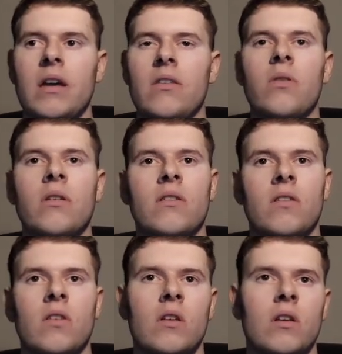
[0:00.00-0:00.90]
As you can
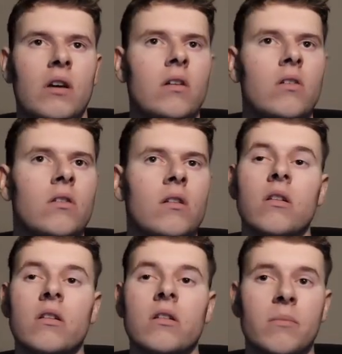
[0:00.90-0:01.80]
see, I got a
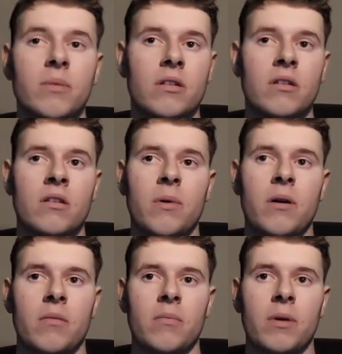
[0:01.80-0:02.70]
little bit
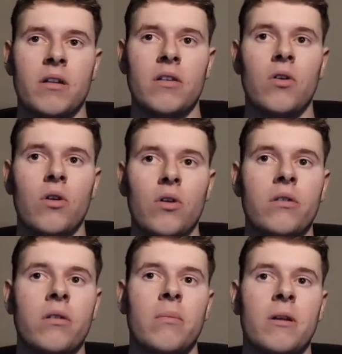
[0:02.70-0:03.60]
inspired by the old
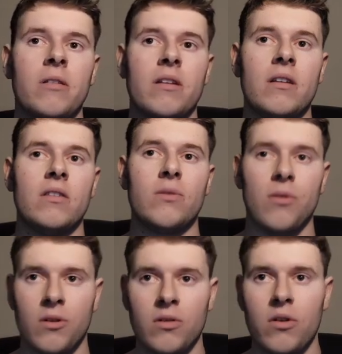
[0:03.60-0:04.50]
Mercedes
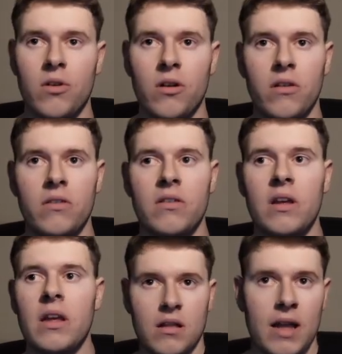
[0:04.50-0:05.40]
turquoise
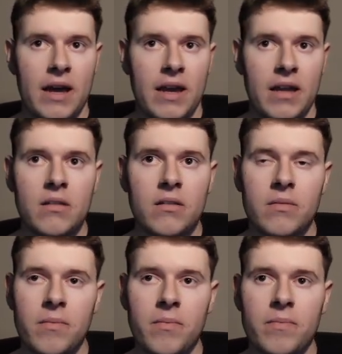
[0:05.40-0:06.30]
line.
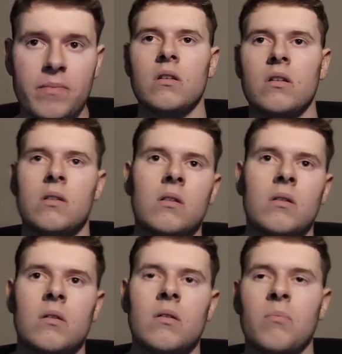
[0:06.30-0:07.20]

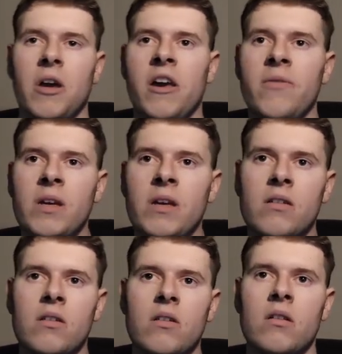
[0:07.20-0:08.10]
By
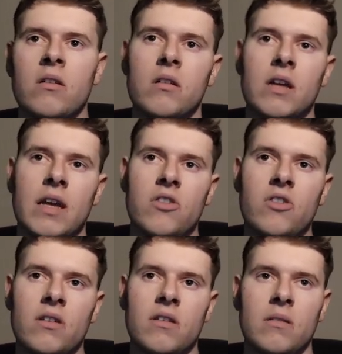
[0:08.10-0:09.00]
having the
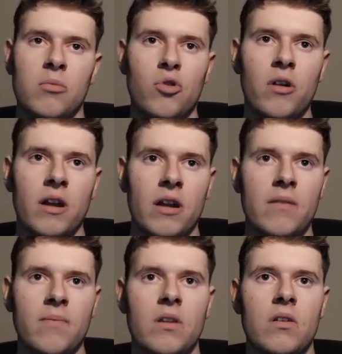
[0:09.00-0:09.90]
edges
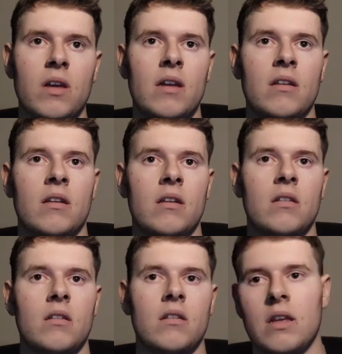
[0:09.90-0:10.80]
blurry and
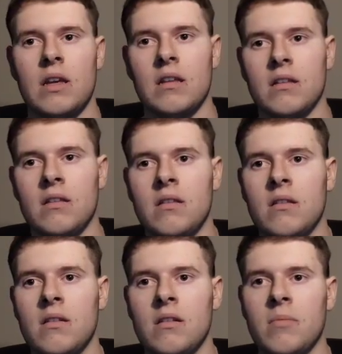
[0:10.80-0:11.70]
the end
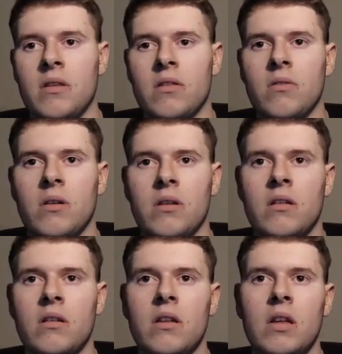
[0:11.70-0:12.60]
a little bit going
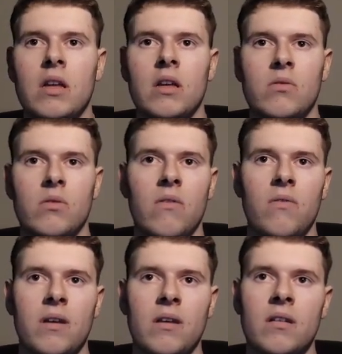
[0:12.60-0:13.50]
into
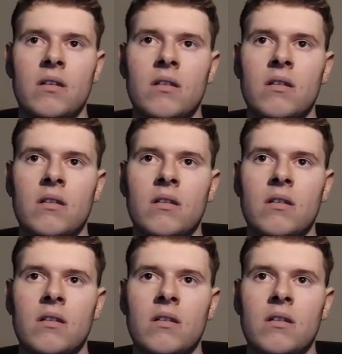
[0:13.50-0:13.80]
nothing,